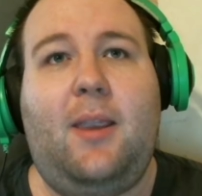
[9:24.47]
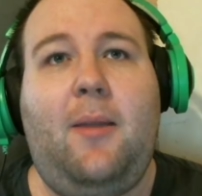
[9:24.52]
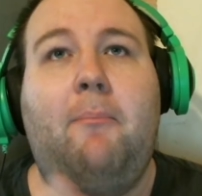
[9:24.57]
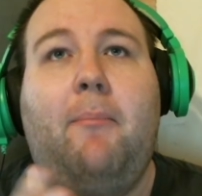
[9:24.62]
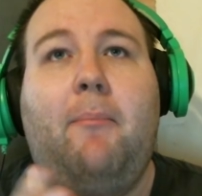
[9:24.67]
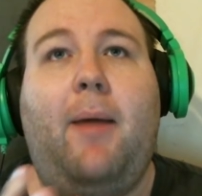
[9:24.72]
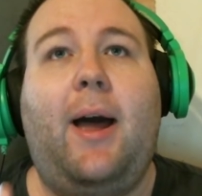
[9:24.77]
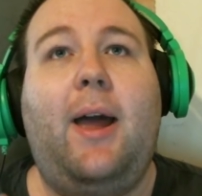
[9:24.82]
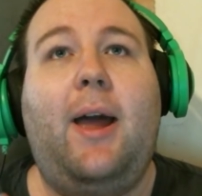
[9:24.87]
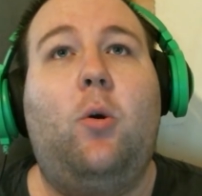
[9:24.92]

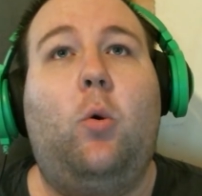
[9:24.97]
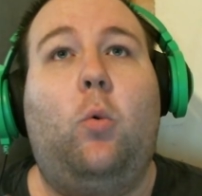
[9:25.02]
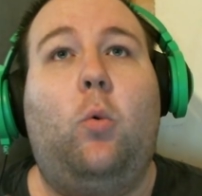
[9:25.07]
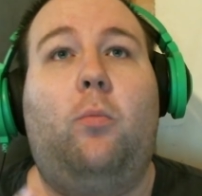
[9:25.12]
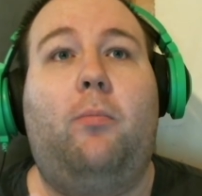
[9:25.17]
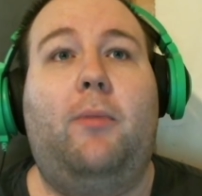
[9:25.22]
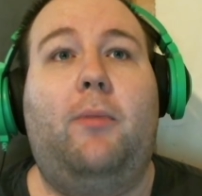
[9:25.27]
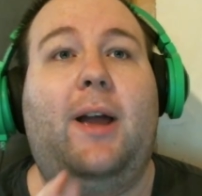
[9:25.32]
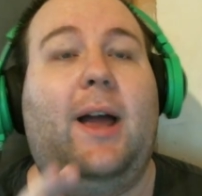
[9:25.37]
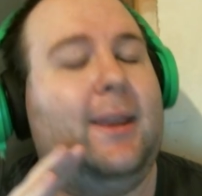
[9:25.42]
My
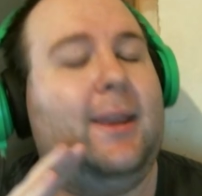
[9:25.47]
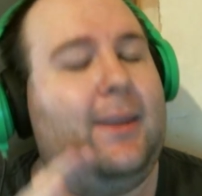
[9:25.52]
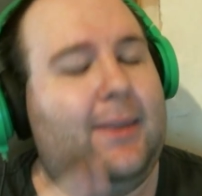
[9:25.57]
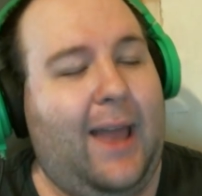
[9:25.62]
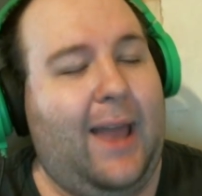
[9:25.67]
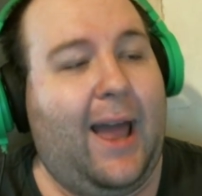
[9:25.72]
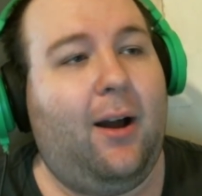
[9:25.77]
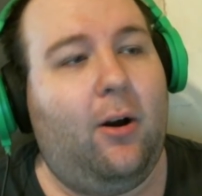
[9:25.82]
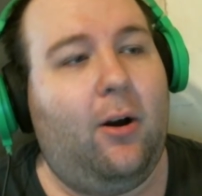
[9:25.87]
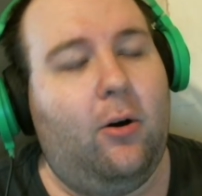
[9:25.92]

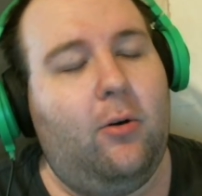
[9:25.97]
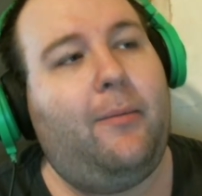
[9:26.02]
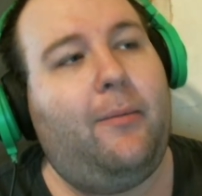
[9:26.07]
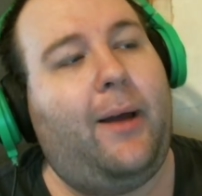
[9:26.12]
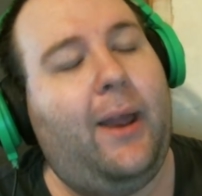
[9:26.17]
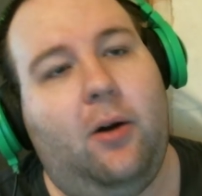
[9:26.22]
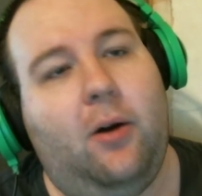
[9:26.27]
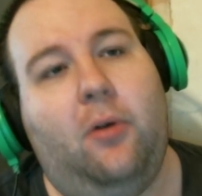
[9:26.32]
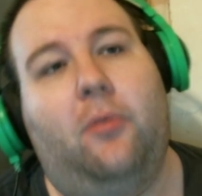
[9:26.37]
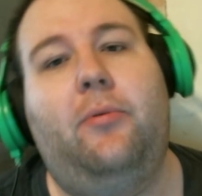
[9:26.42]

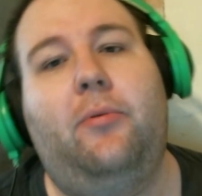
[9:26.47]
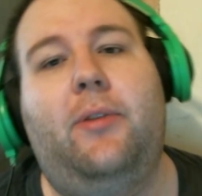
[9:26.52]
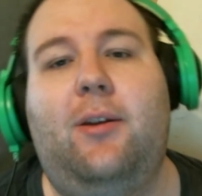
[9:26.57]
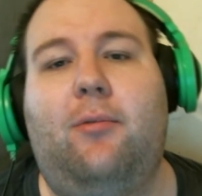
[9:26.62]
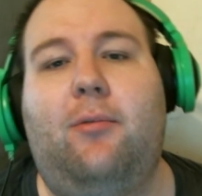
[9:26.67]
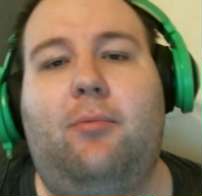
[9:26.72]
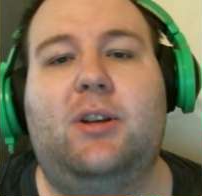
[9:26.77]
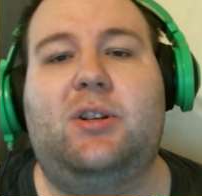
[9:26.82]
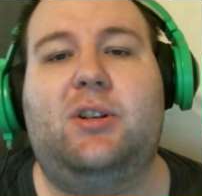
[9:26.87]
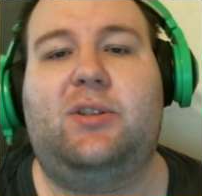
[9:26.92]
only
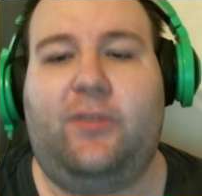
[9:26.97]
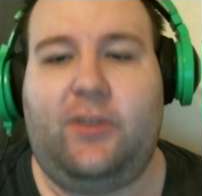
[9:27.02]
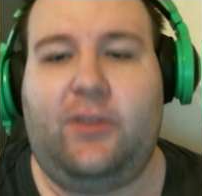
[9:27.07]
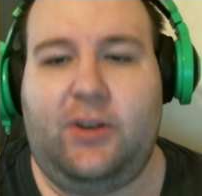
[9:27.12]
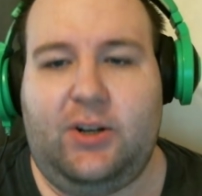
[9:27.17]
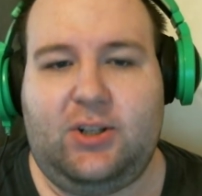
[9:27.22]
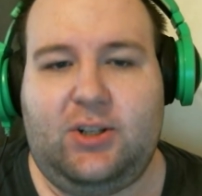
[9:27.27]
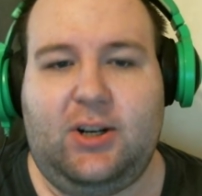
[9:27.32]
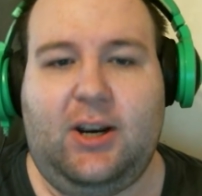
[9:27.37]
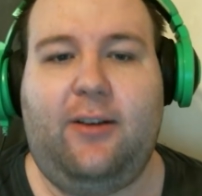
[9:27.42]
wish for
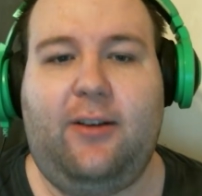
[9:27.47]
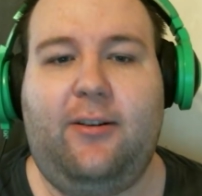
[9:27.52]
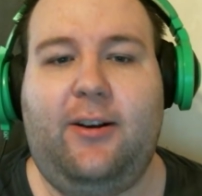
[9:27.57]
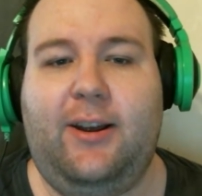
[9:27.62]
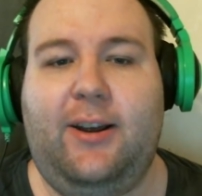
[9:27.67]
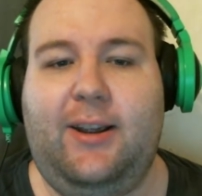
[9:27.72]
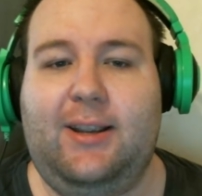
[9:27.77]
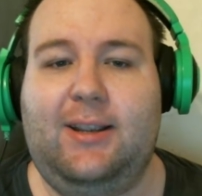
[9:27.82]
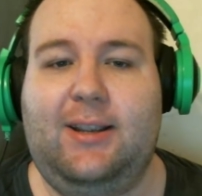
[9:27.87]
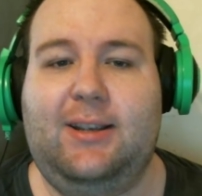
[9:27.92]

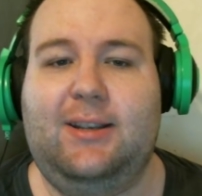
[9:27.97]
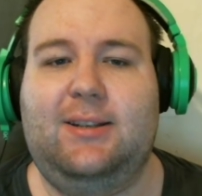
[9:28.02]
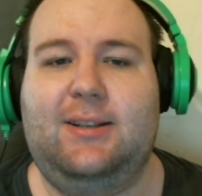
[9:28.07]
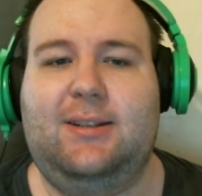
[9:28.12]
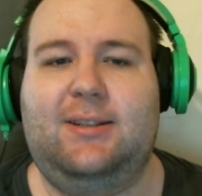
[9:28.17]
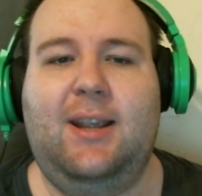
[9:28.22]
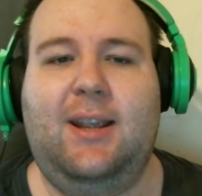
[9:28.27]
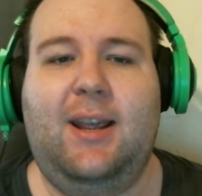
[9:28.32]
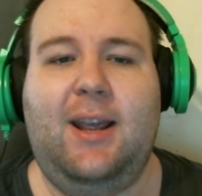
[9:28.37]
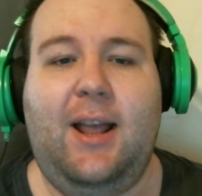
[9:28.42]
Azshara
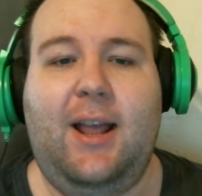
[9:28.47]
is